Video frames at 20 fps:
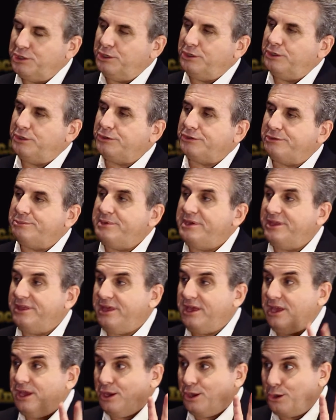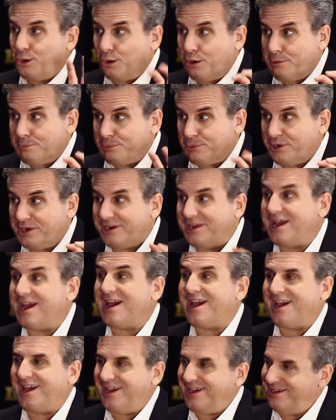used to be the corporate
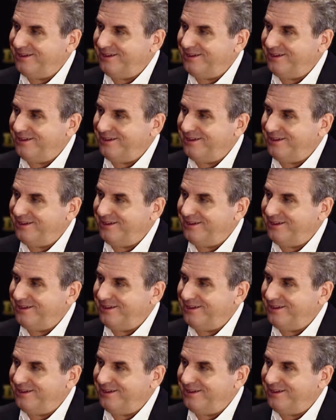guy.